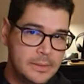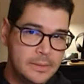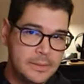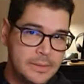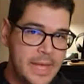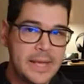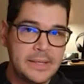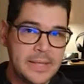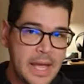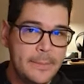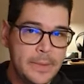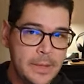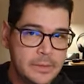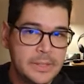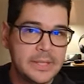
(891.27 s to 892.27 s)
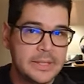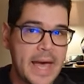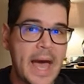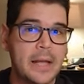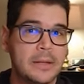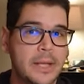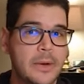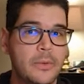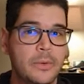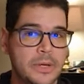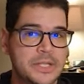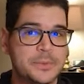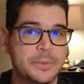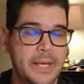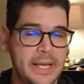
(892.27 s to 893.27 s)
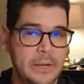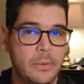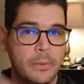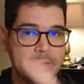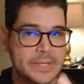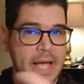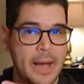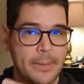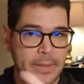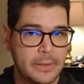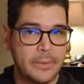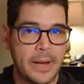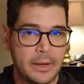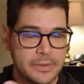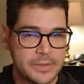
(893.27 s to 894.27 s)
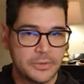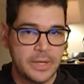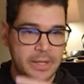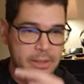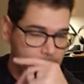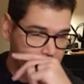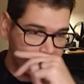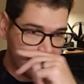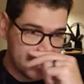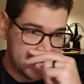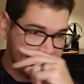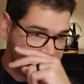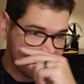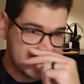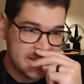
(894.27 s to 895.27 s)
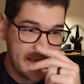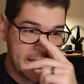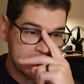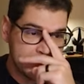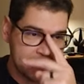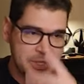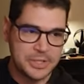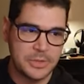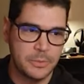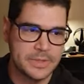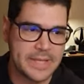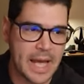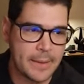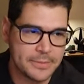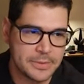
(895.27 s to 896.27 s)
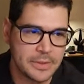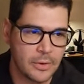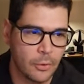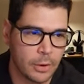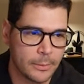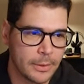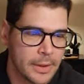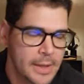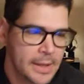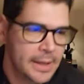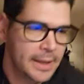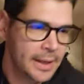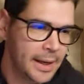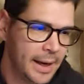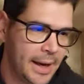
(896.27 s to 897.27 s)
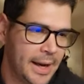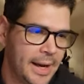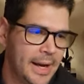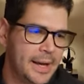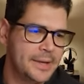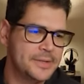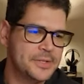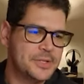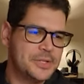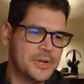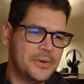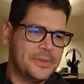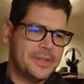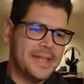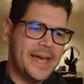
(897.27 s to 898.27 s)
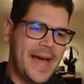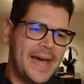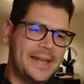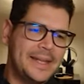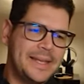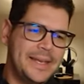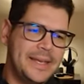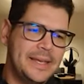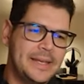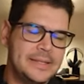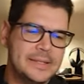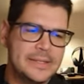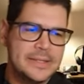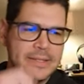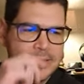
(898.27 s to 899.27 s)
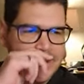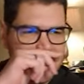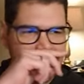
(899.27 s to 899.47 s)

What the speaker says: they damn near did that. They were explaining what was happening right on screen, or it was, the exposition was absolutely horrible. So that is